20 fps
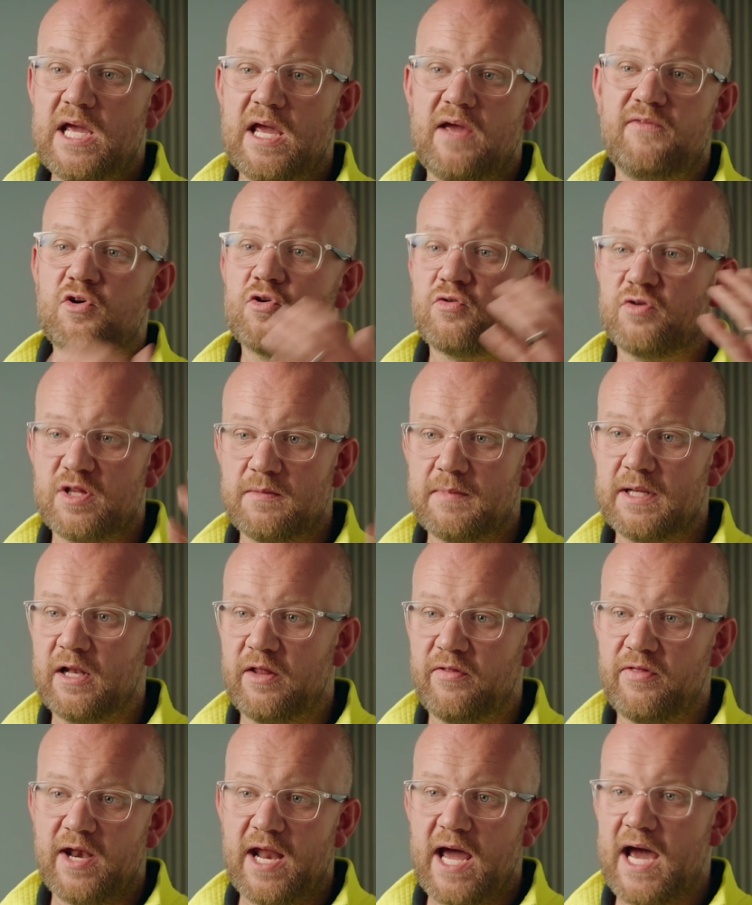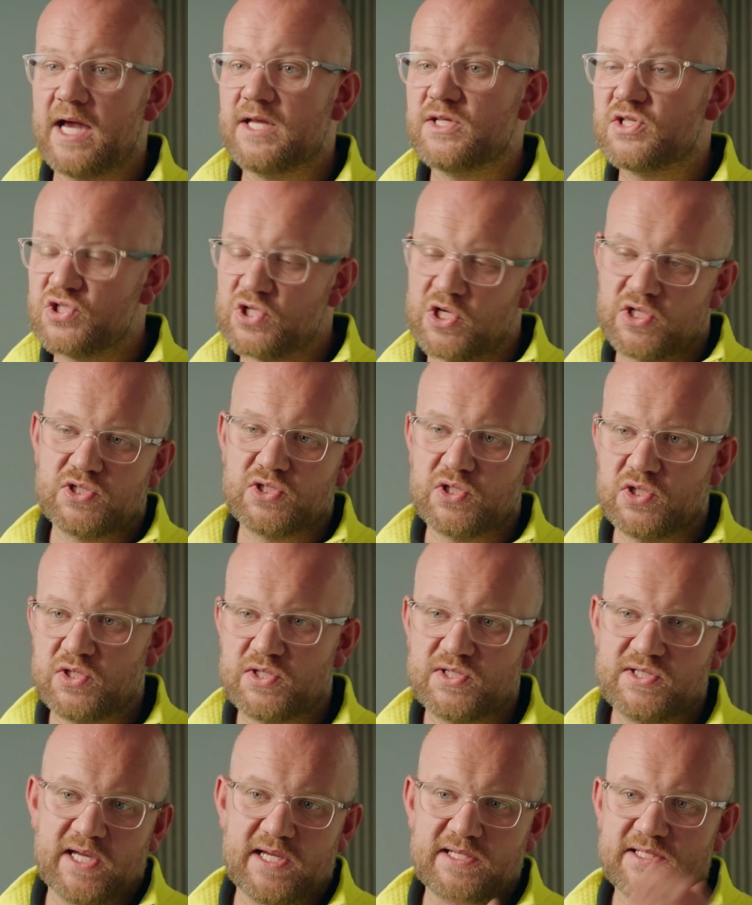if you're in the middle of the night, Sod's Law
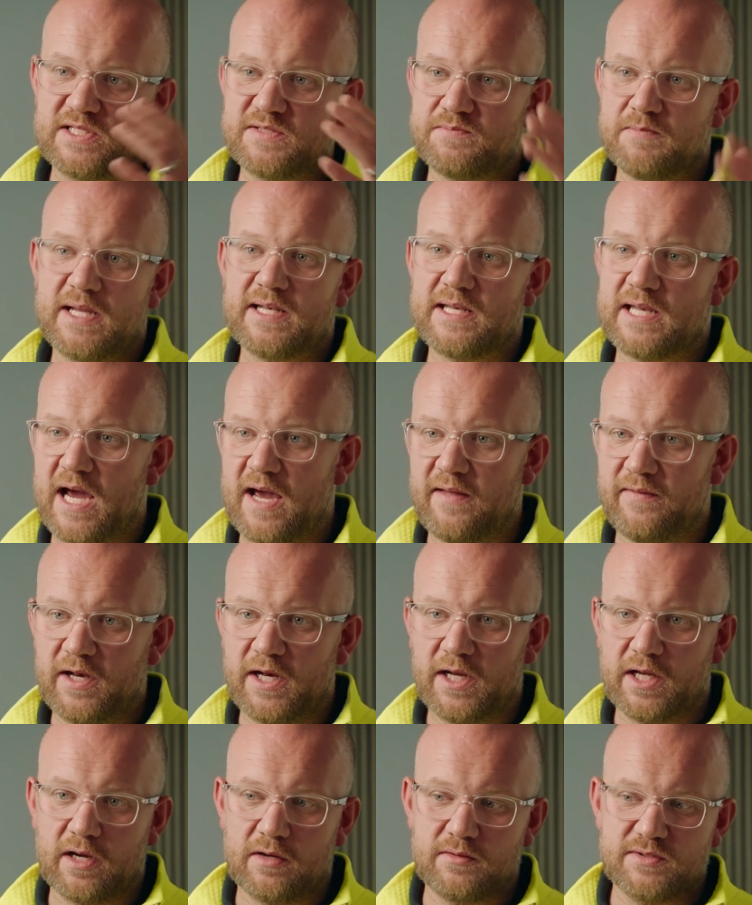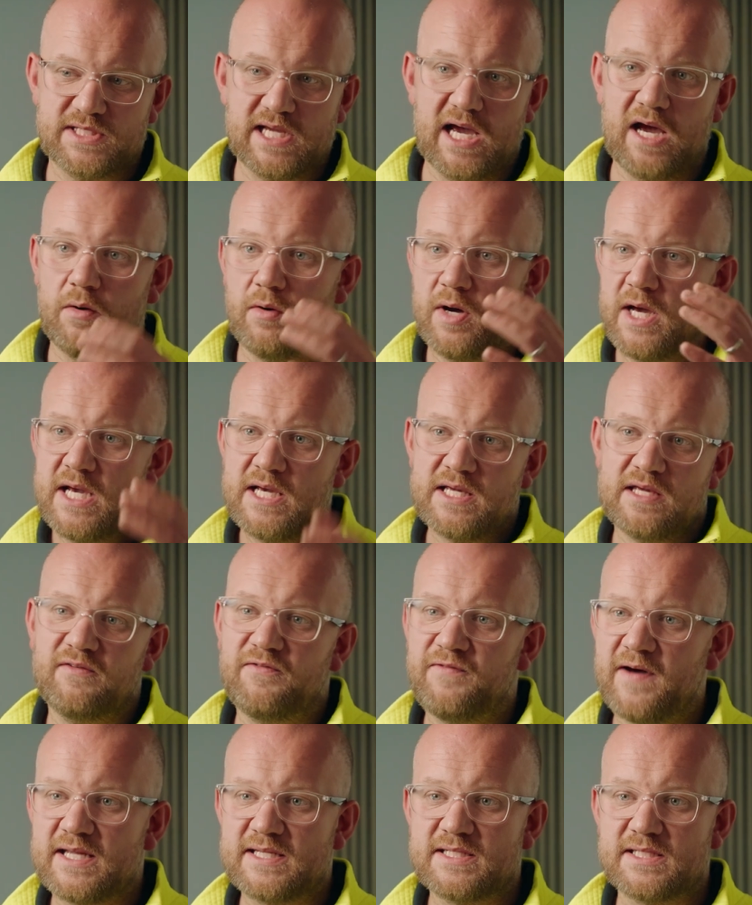says it's midnight that it goes out, you're
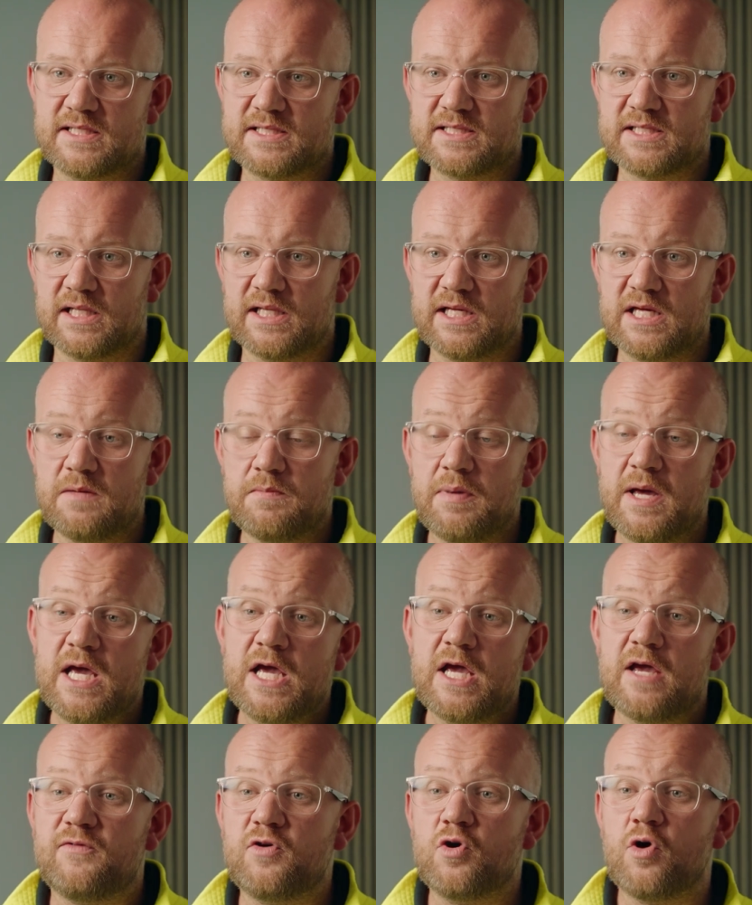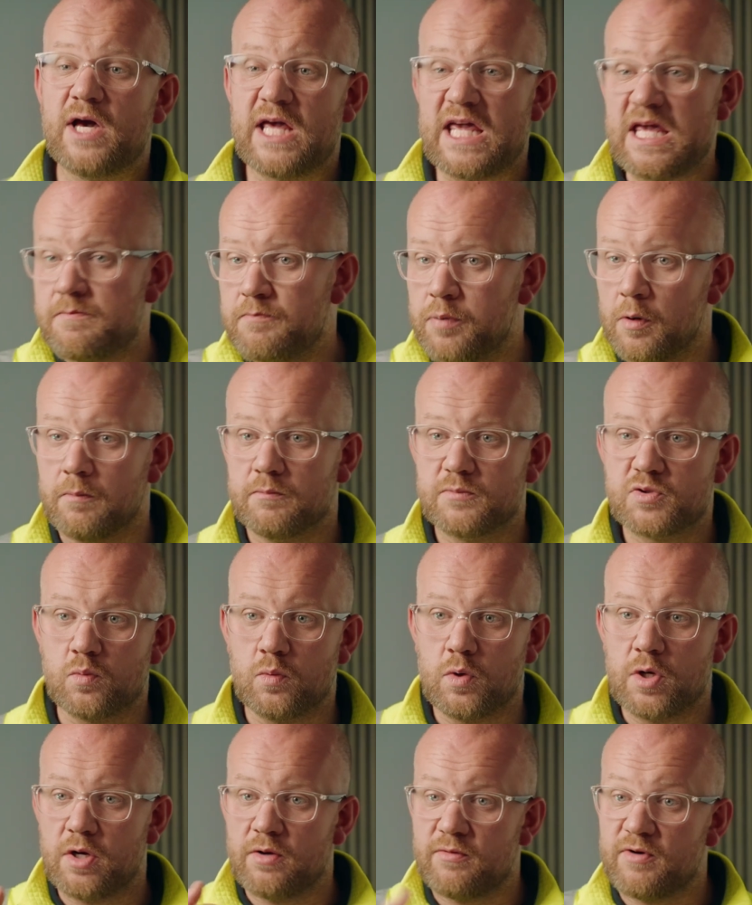fast asleep, if your heat pump's
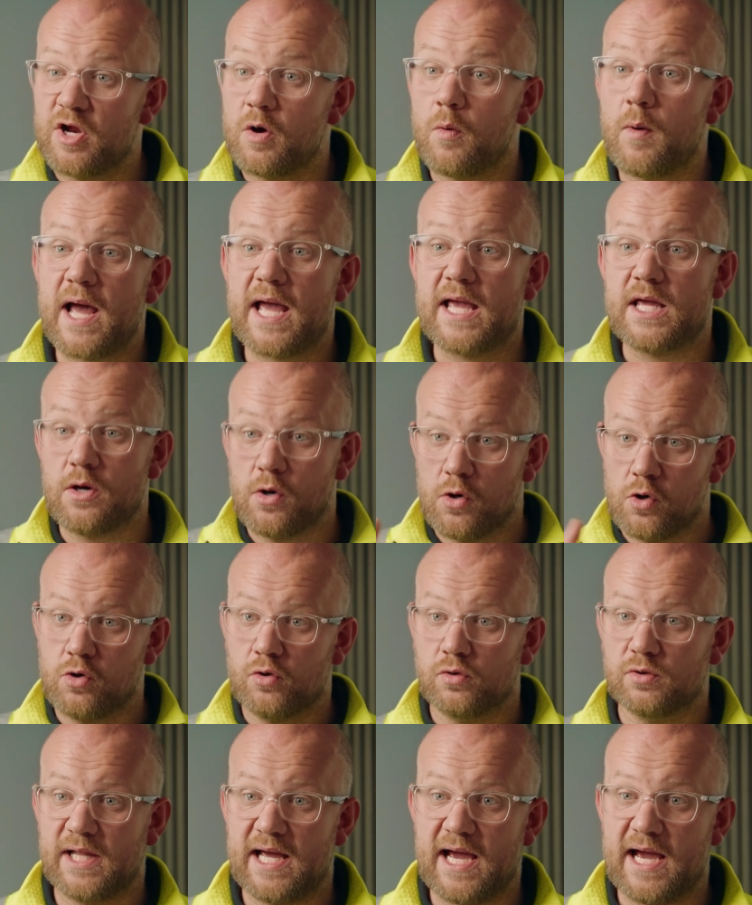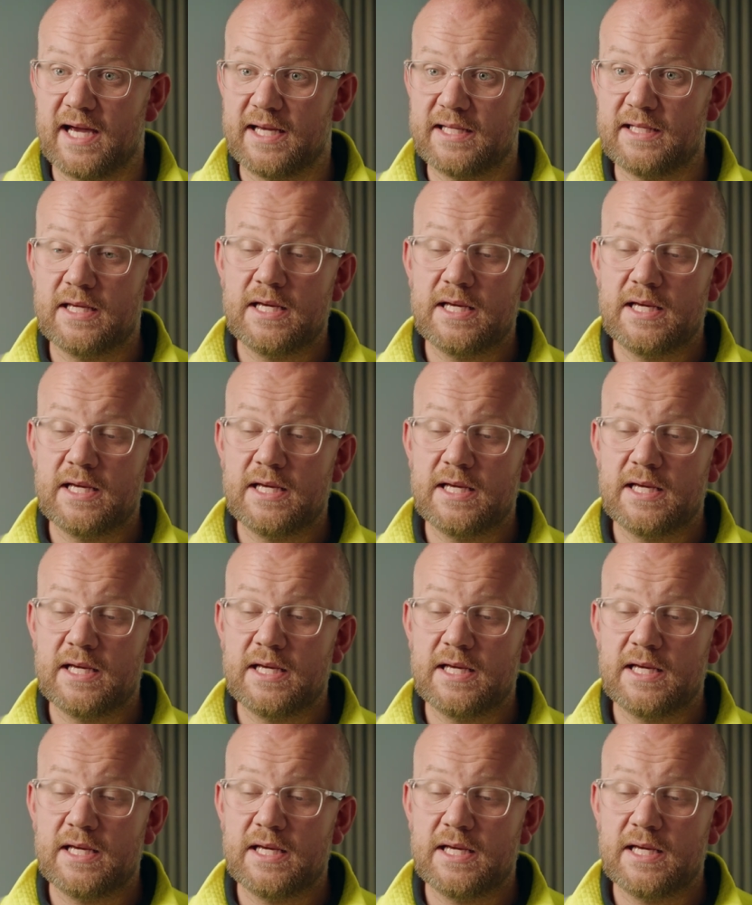whirring away all night